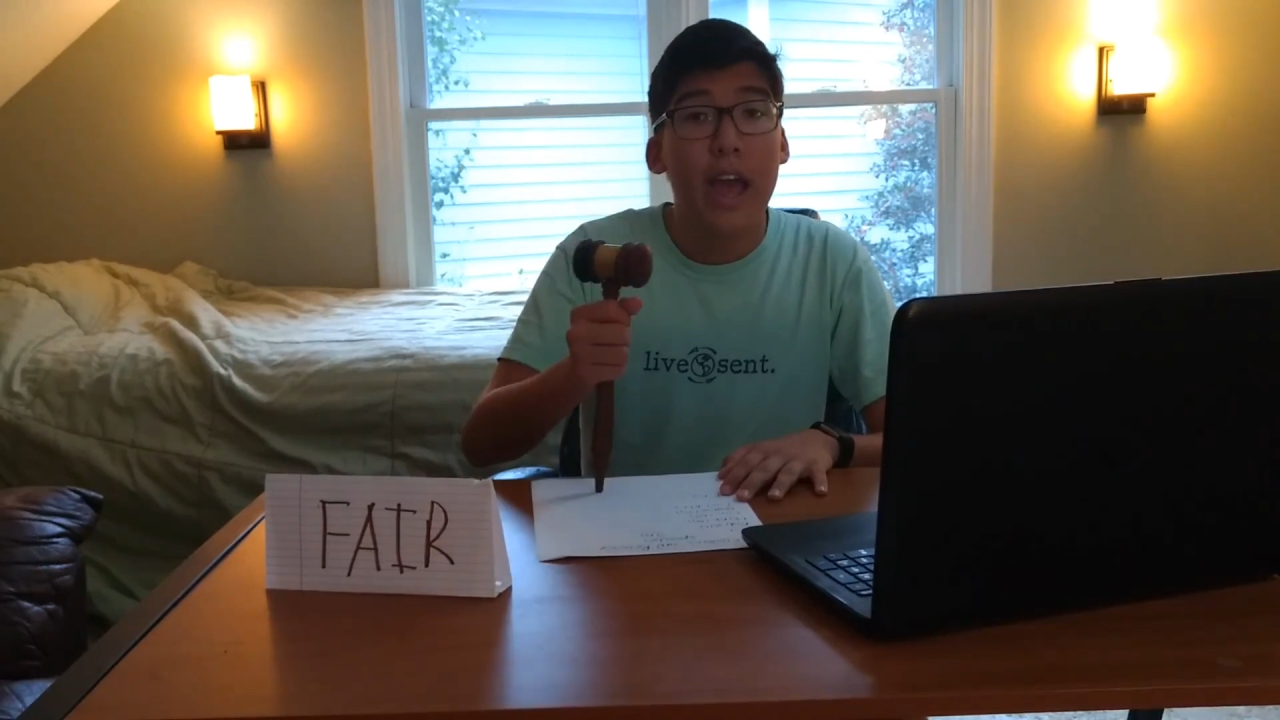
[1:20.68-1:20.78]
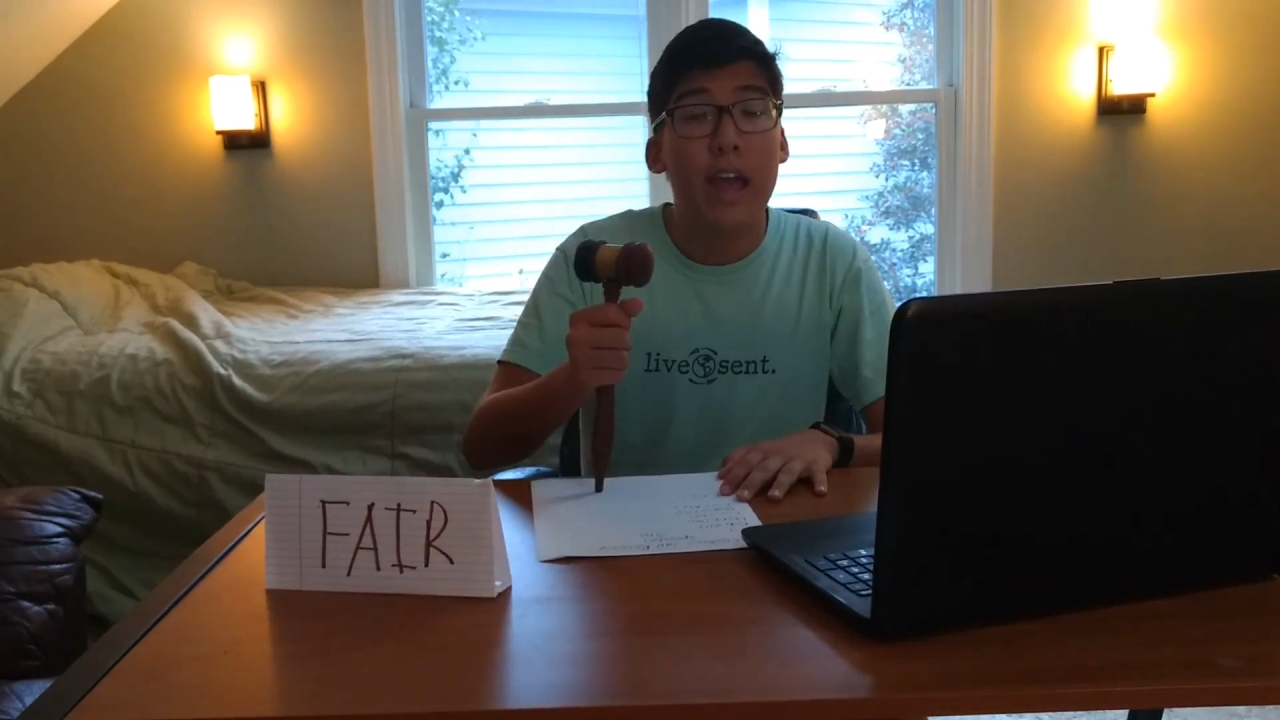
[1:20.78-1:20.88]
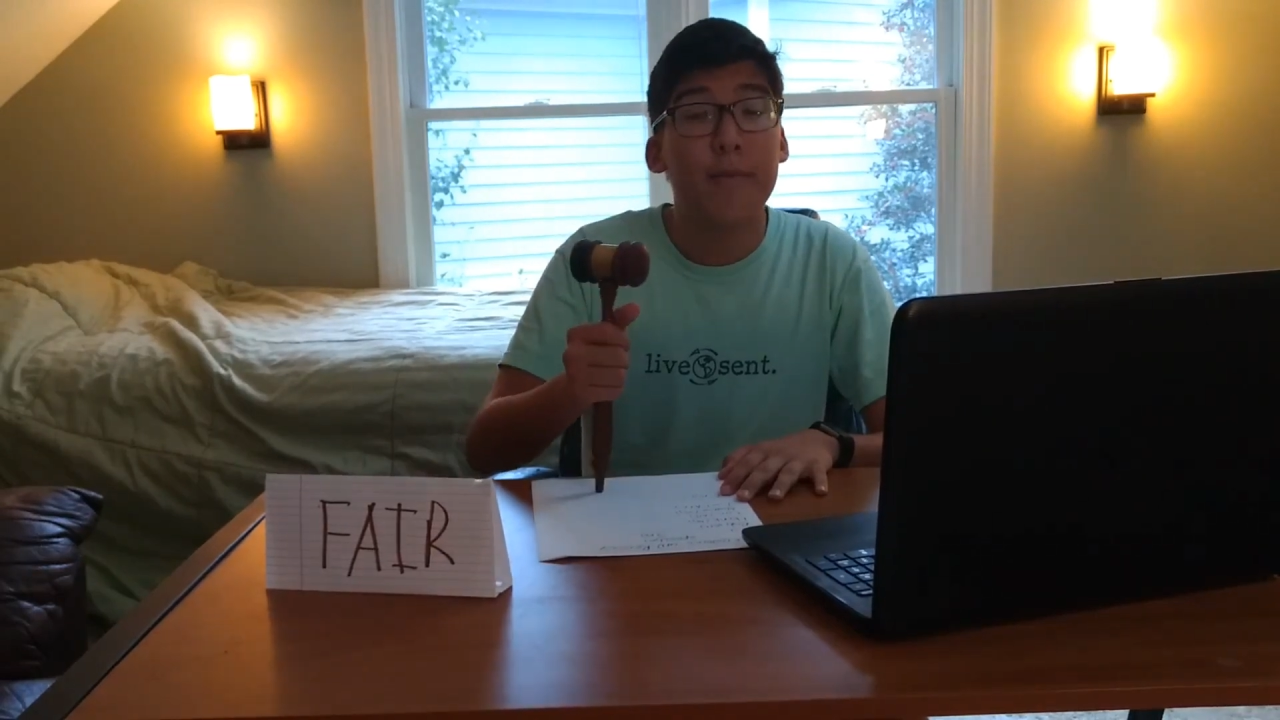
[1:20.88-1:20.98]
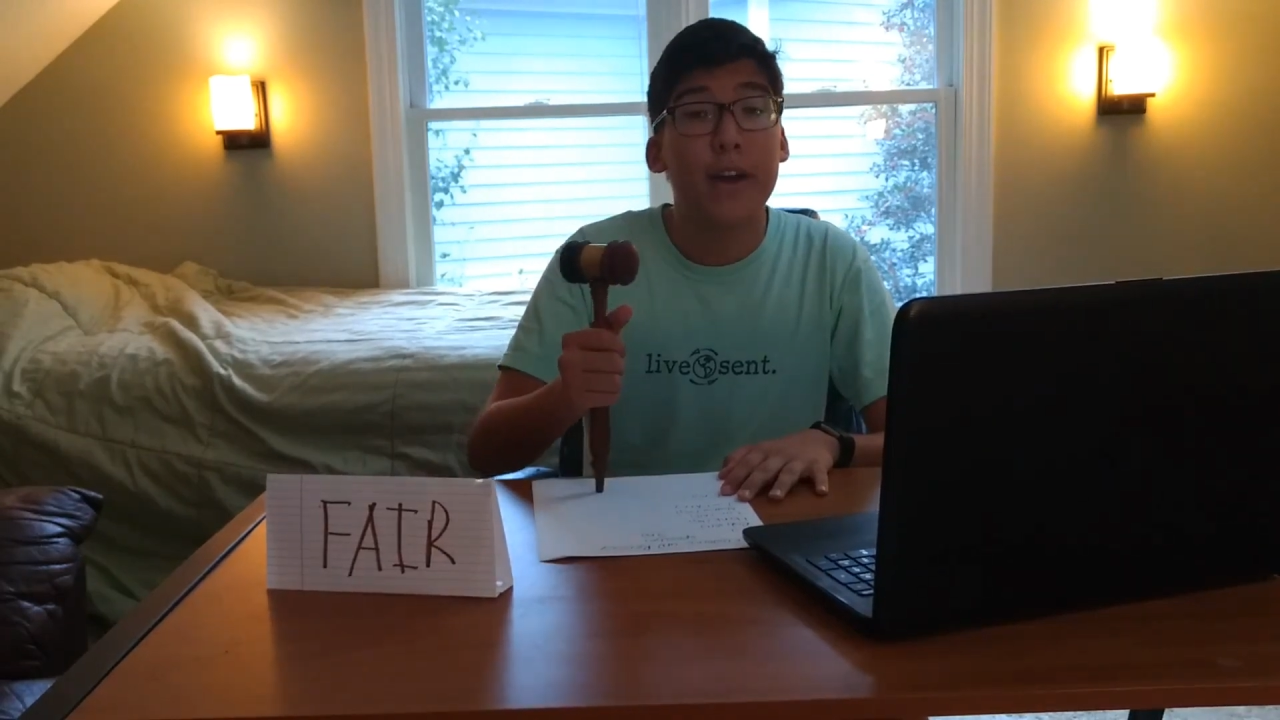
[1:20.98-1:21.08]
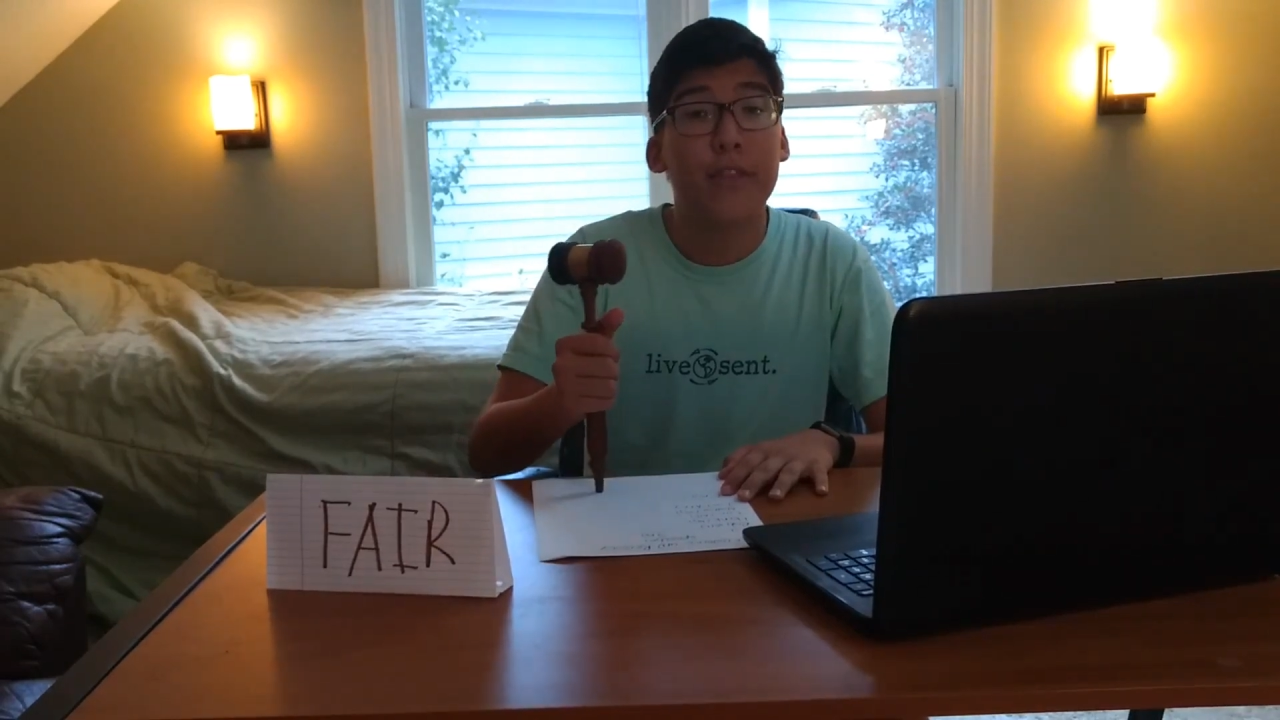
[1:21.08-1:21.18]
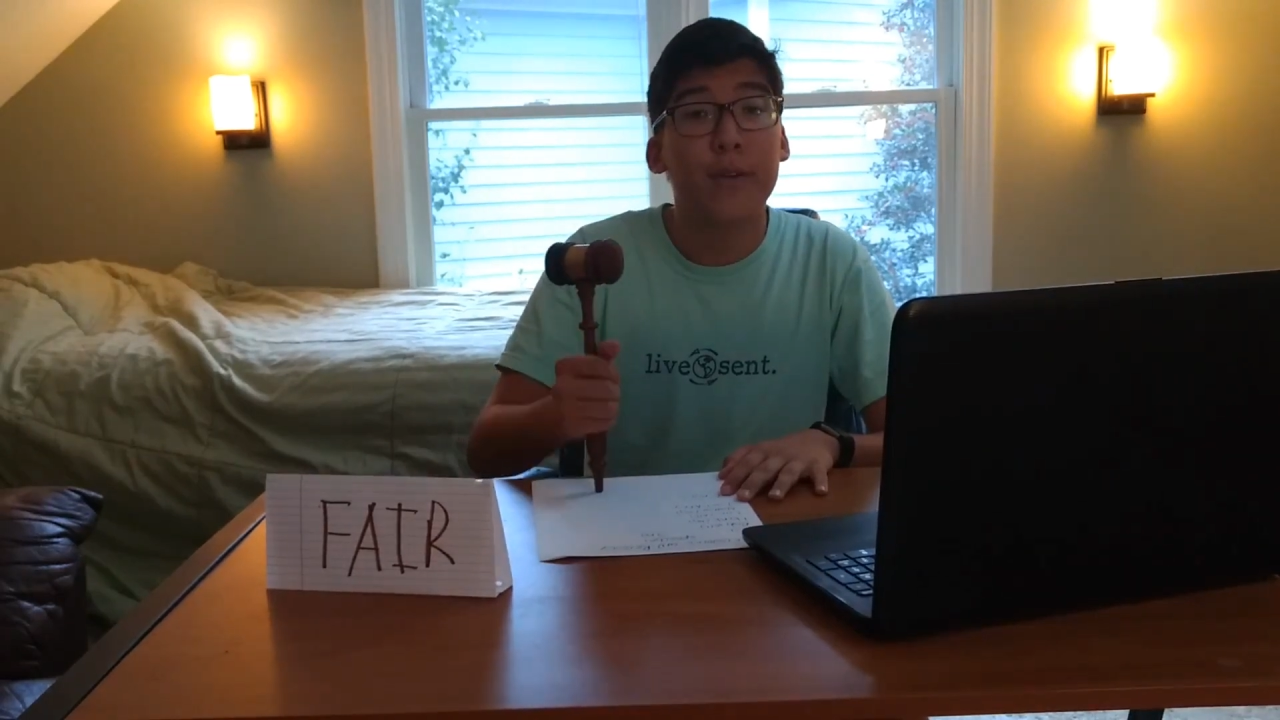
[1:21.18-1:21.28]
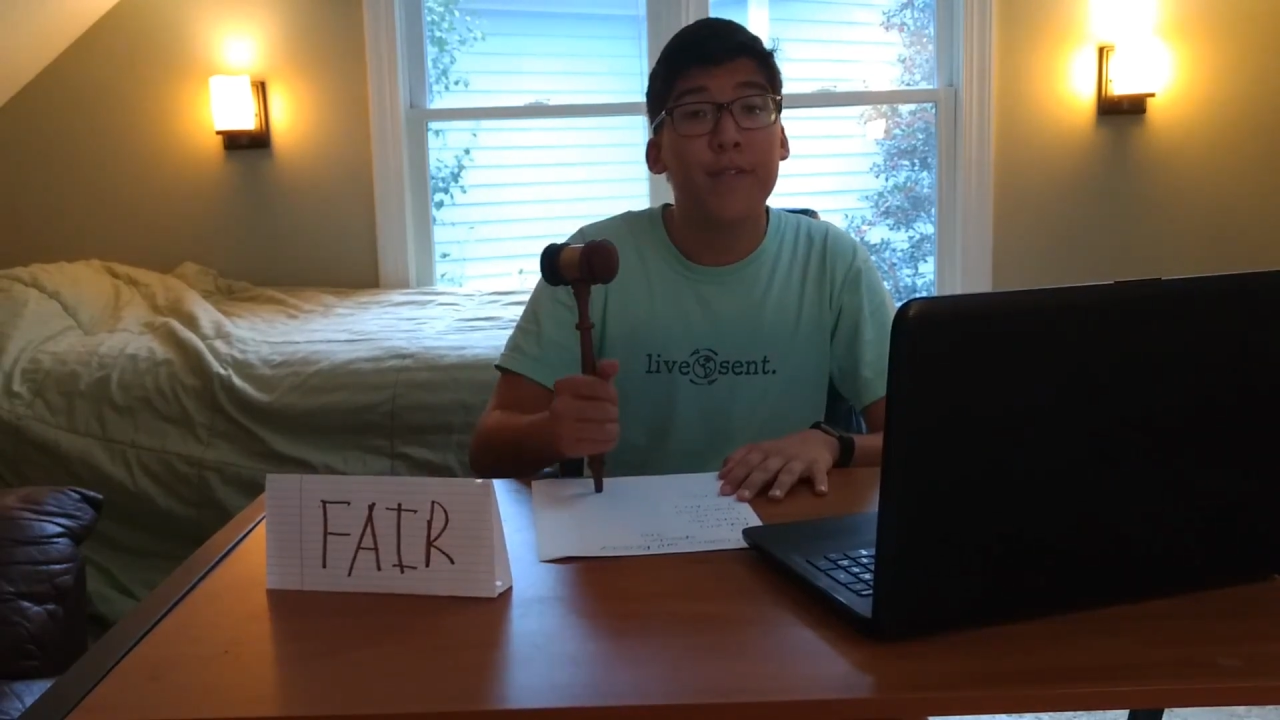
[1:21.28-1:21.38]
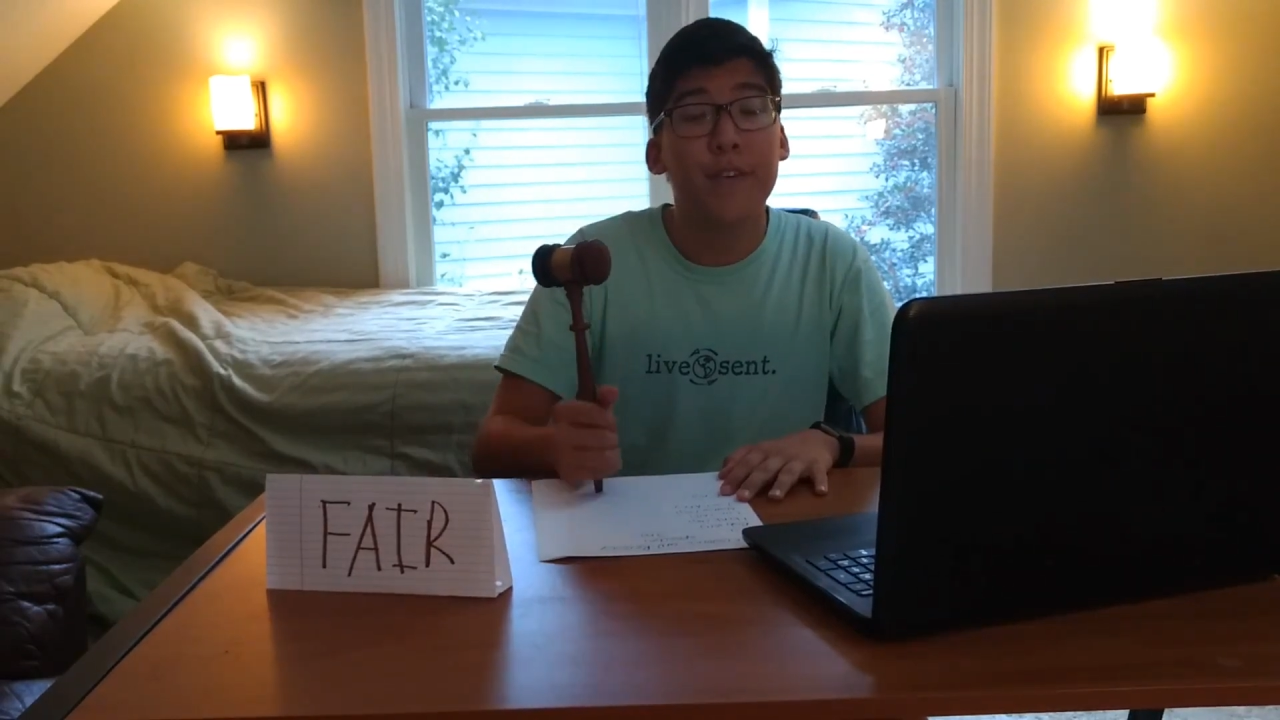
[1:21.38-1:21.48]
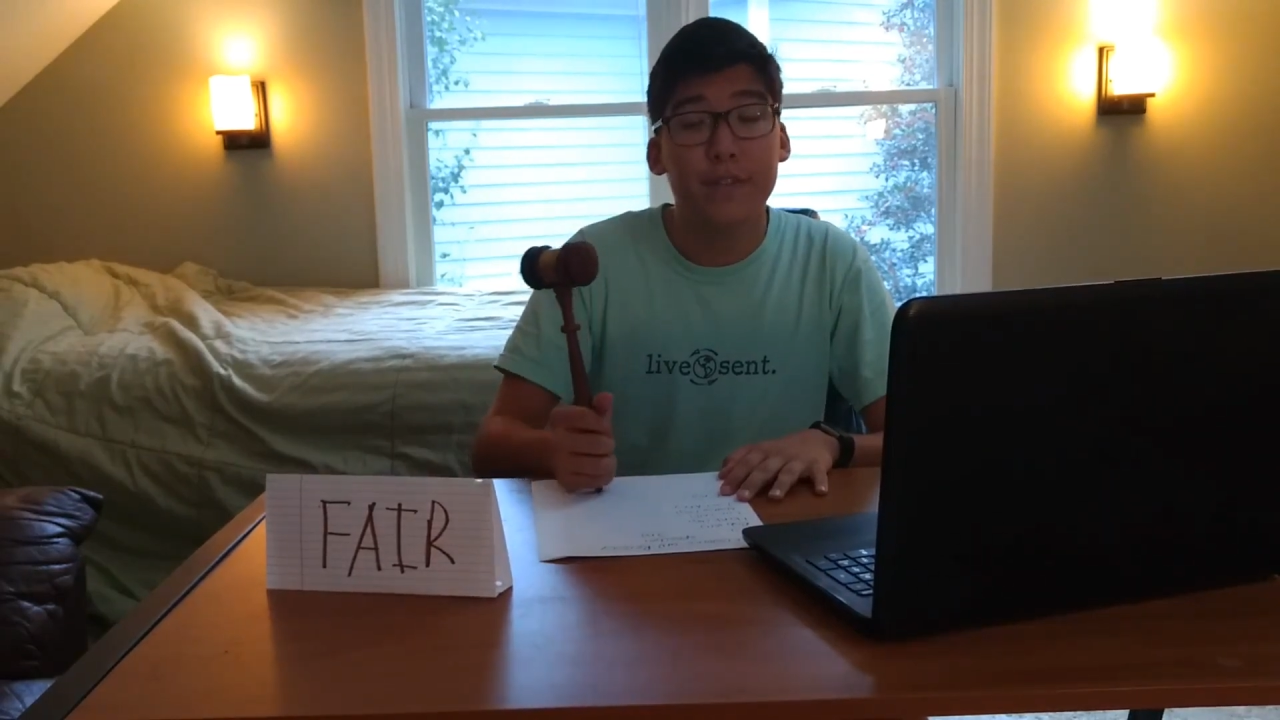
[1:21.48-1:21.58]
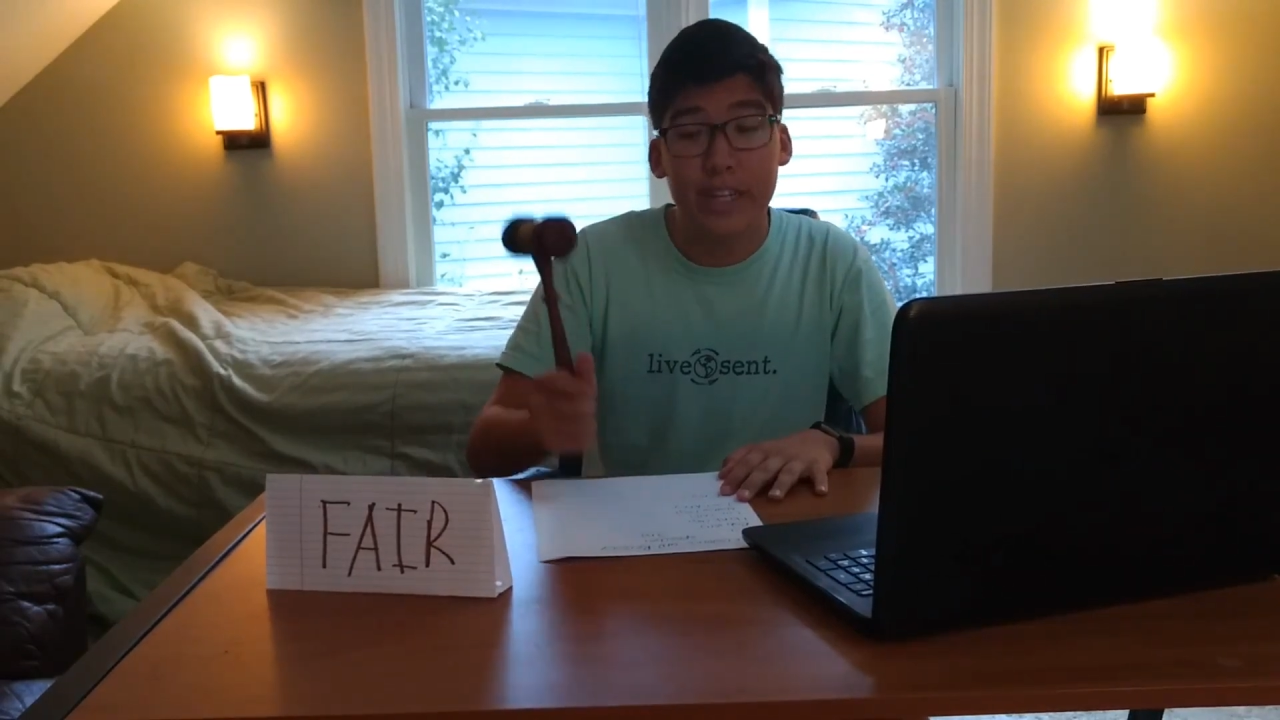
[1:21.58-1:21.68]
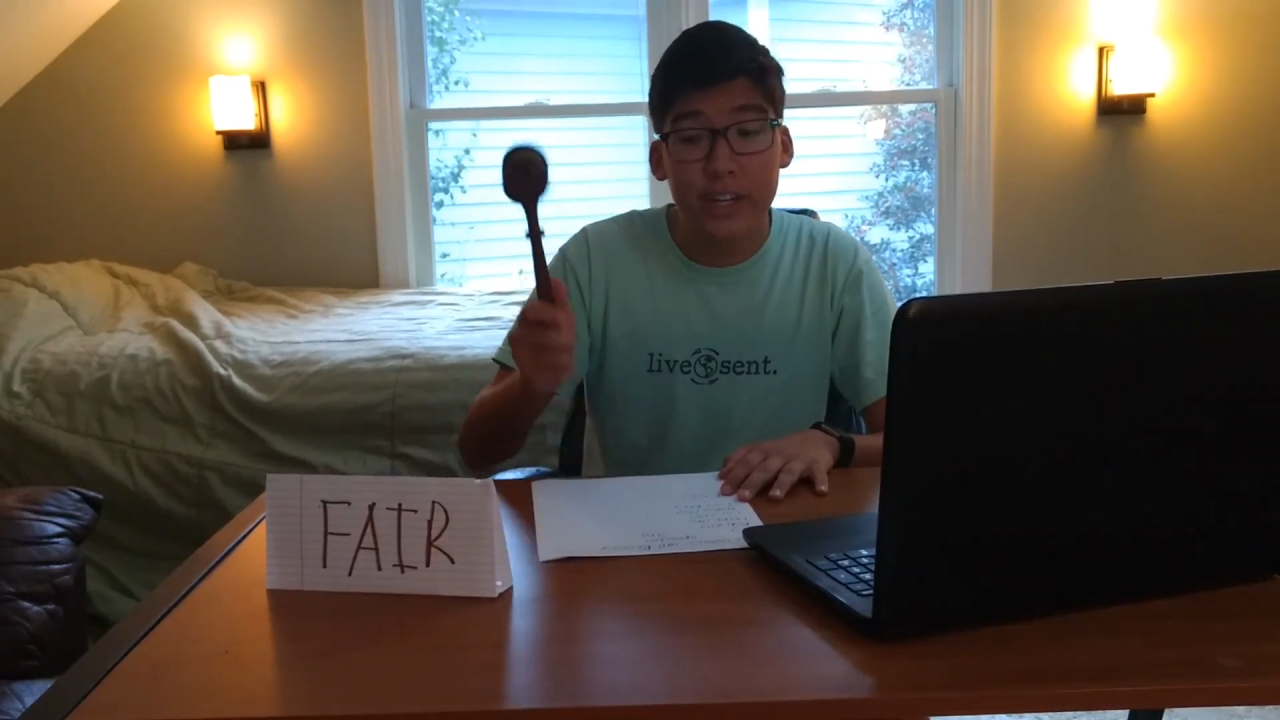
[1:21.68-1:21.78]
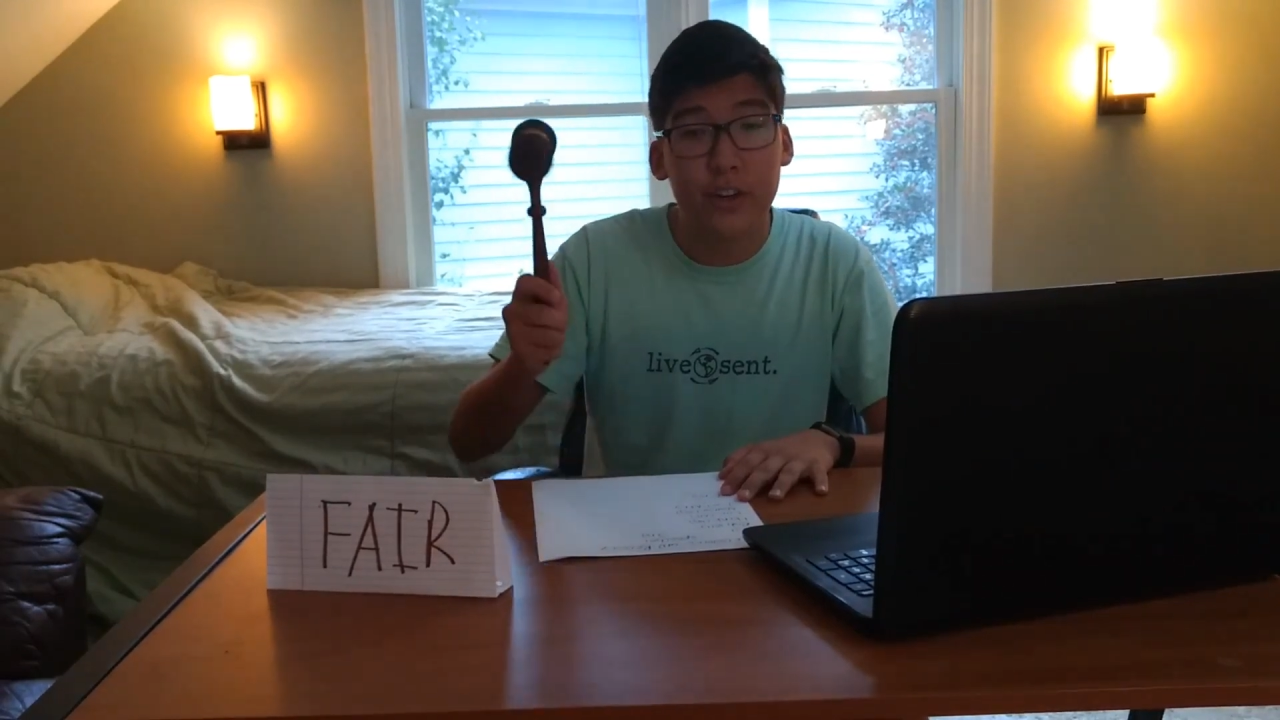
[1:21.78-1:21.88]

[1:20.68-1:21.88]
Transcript: And by 3:15,